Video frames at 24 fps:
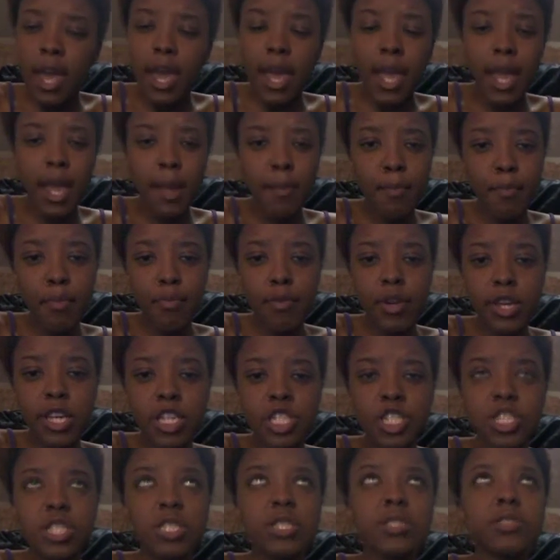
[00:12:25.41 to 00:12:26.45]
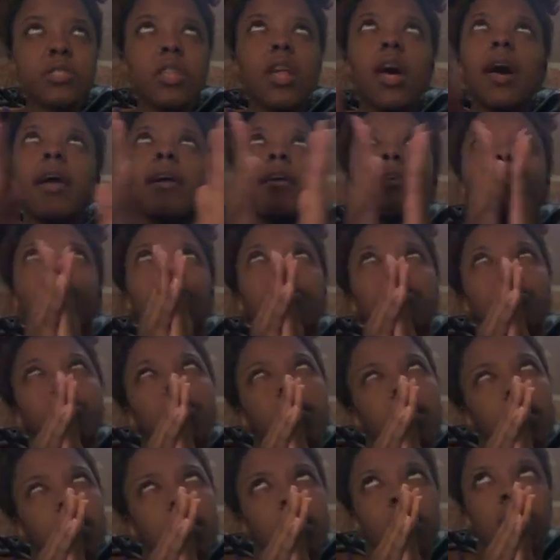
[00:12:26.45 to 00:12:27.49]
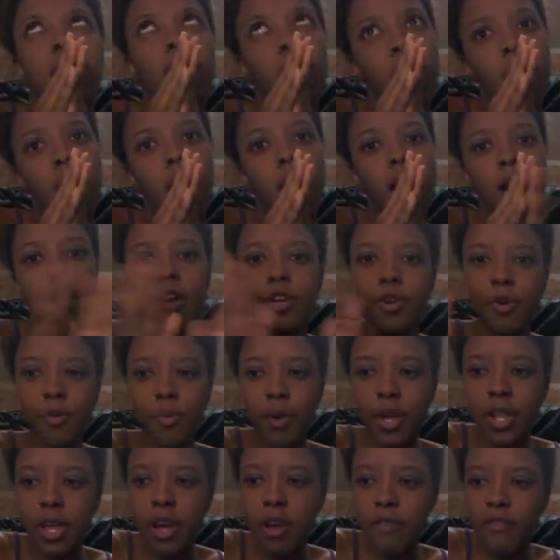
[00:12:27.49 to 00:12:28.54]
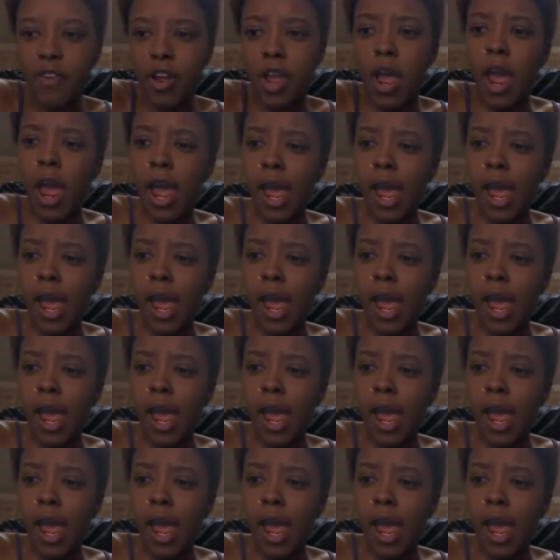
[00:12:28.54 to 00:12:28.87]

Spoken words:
And Bree, she's like, thank God or whatever.